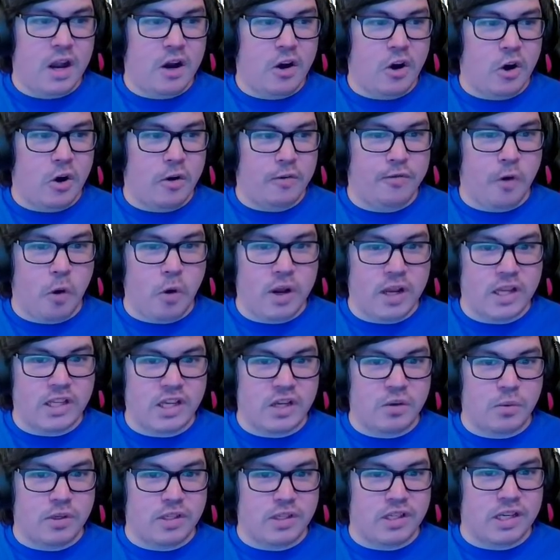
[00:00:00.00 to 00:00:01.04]
Her focus
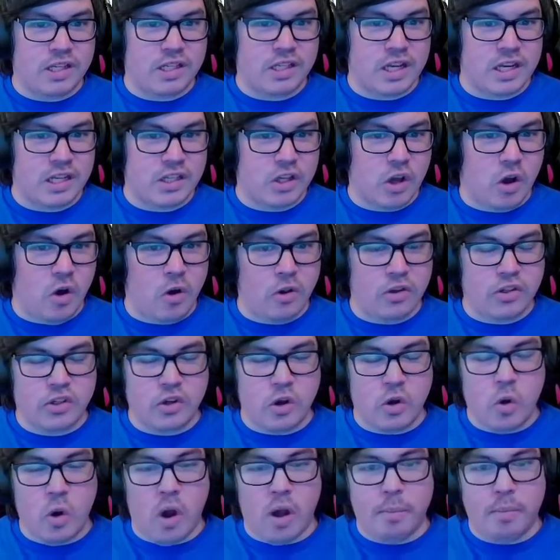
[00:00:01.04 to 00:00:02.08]
and resistance
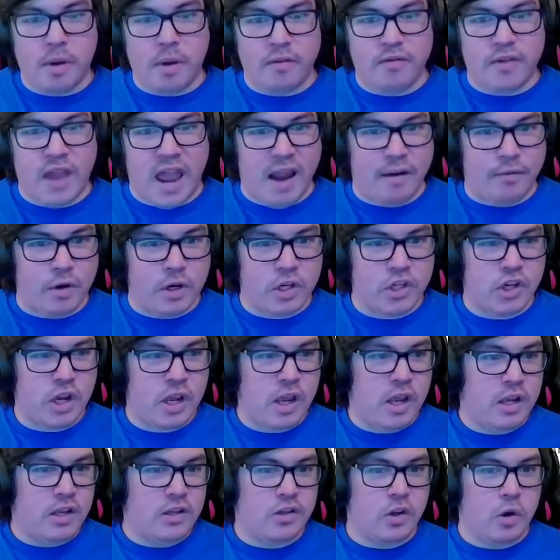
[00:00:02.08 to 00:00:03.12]
also above average,
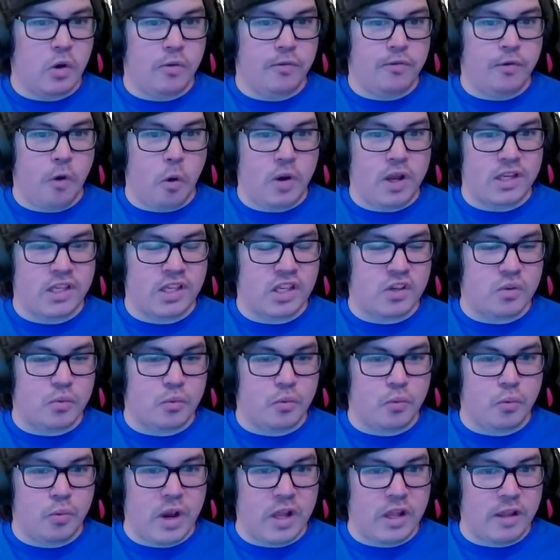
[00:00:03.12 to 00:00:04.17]
so focus is
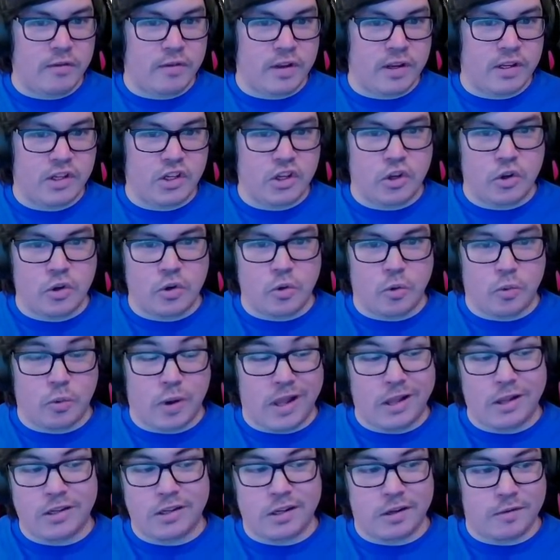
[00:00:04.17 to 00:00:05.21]
relevant to
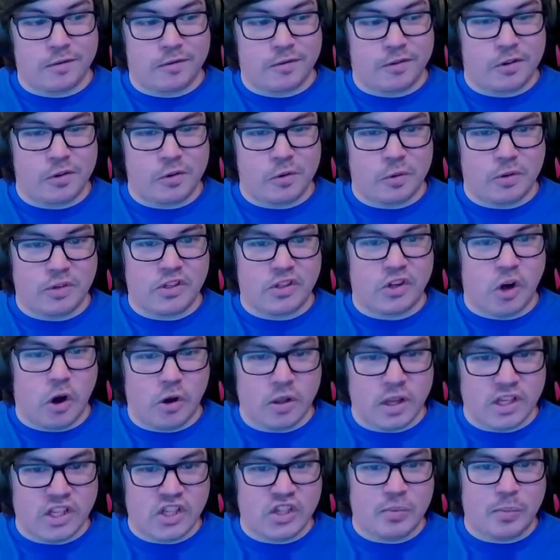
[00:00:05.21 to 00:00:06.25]
relative to
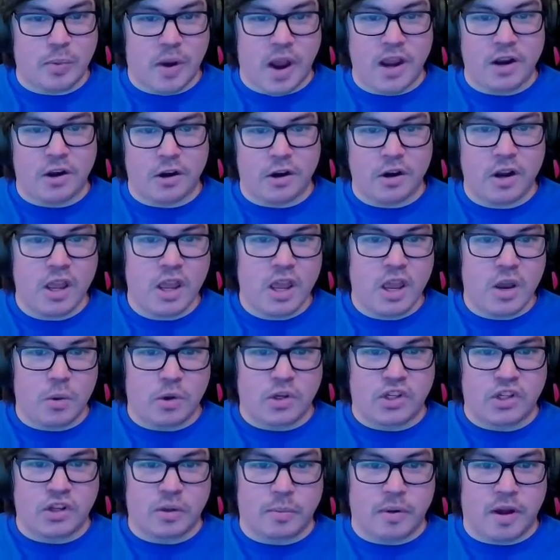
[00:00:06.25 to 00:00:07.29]
Scarlet Spider,
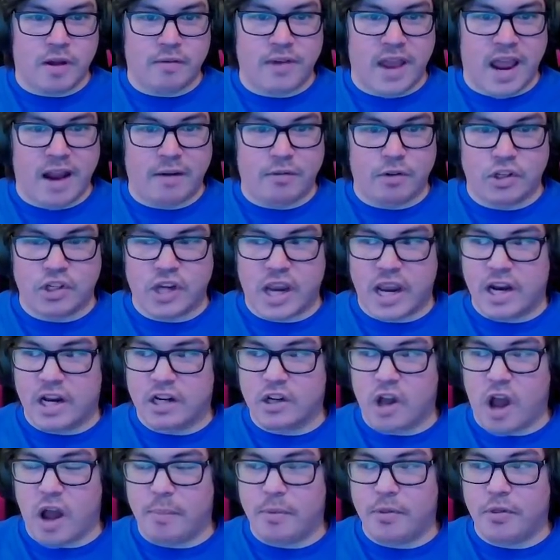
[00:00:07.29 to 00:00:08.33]
which is above average and a
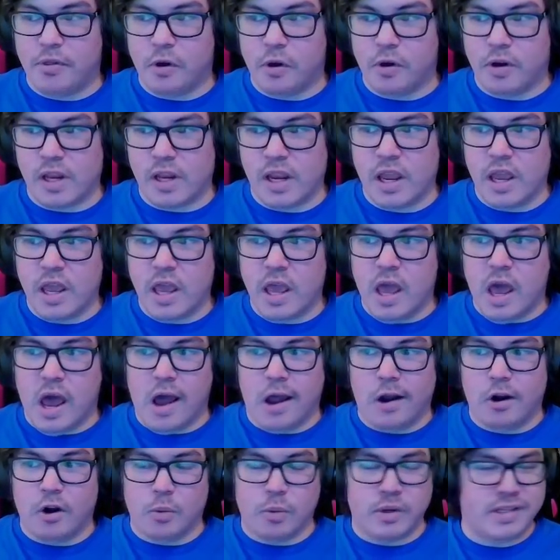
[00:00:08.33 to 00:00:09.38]
top 30.
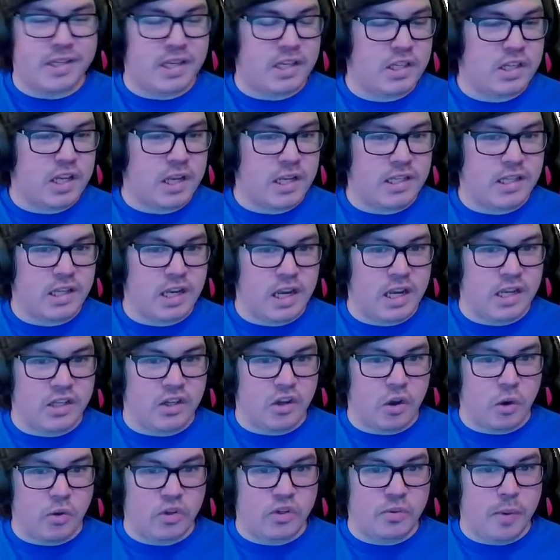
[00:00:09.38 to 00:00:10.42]
Uh, her resistance is
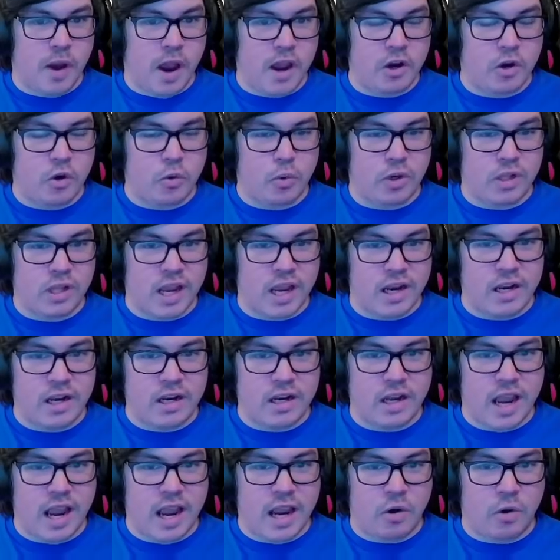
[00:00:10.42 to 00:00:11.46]
Ghost Spider
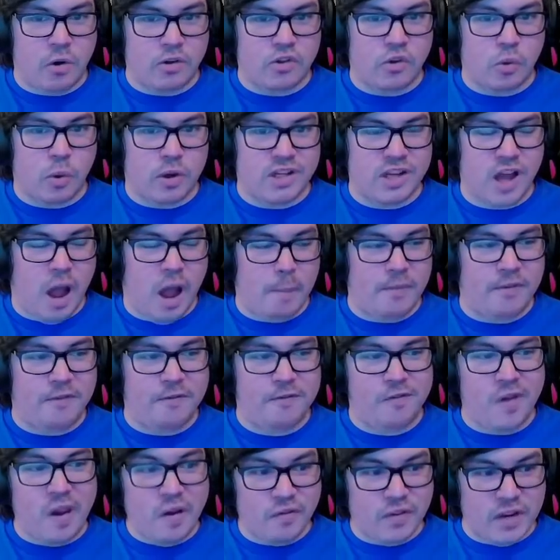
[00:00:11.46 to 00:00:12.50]
related and also a top
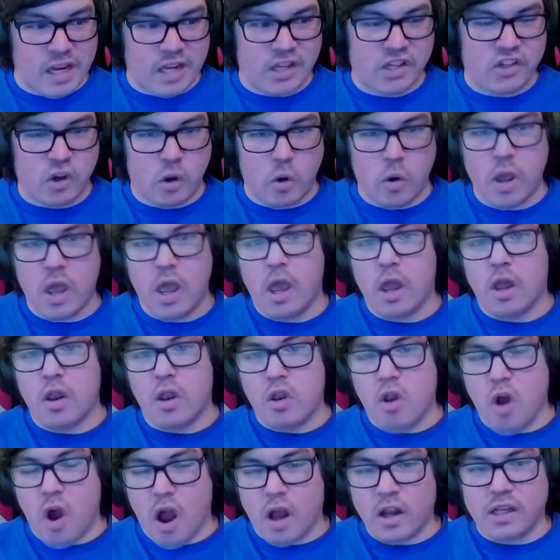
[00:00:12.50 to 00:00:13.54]
50. So
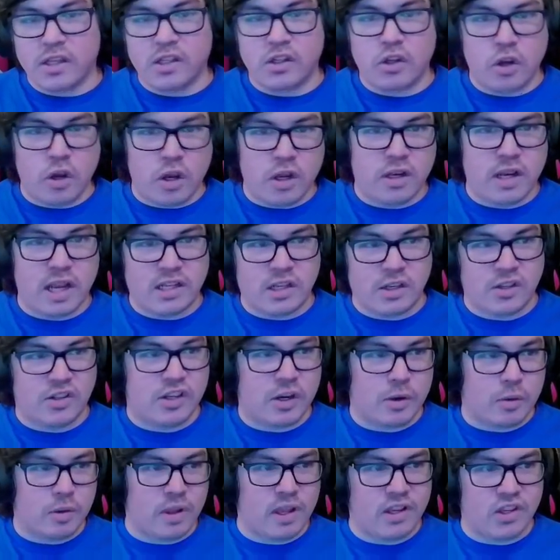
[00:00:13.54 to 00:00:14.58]
not as good
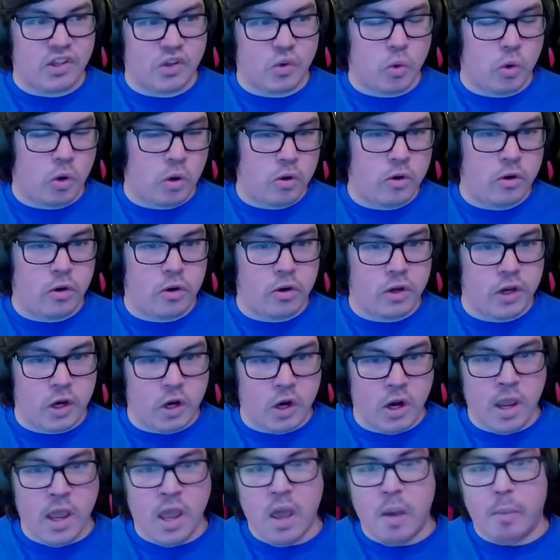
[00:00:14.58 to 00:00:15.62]
necessarily as Squirrel Girl
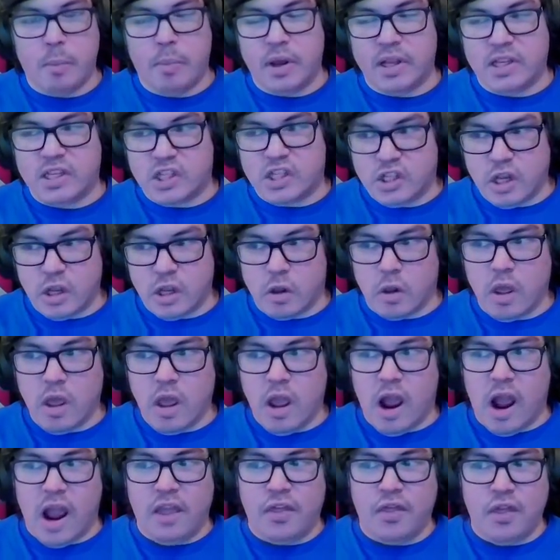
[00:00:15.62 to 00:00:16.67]
here, but still,
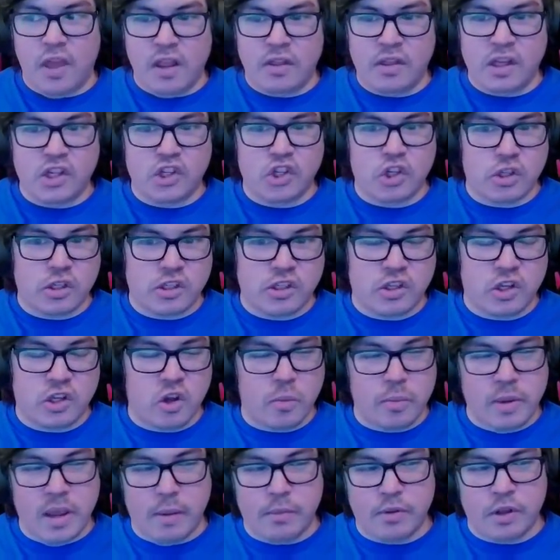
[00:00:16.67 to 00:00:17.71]
I think that she'll still
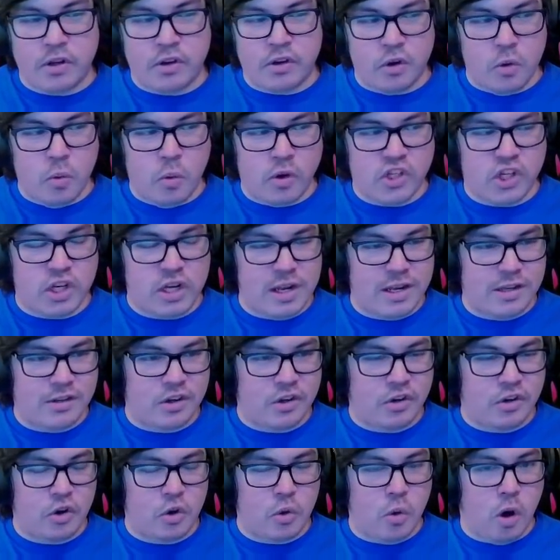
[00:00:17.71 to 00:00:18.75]
be able to do what she needs to
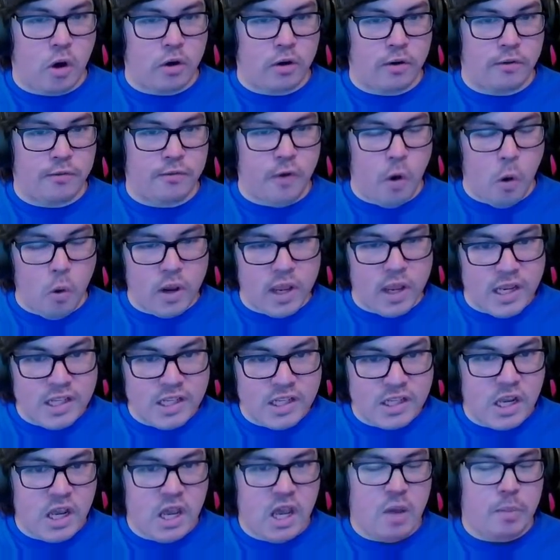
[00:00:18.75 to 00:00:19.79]
do on her
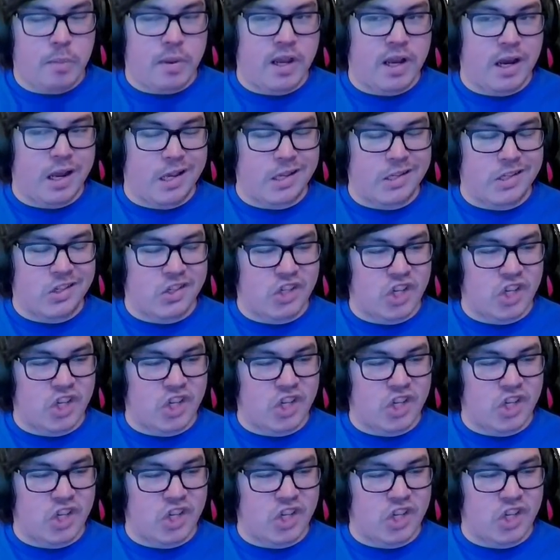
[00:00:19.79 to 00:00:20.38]
focus because